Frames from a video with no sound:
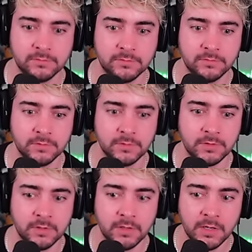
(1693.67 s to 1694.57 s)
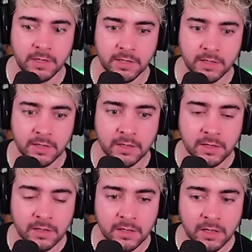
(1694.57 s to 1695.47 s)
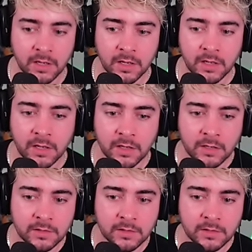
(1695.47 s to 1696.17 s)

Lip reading: Nothing is said.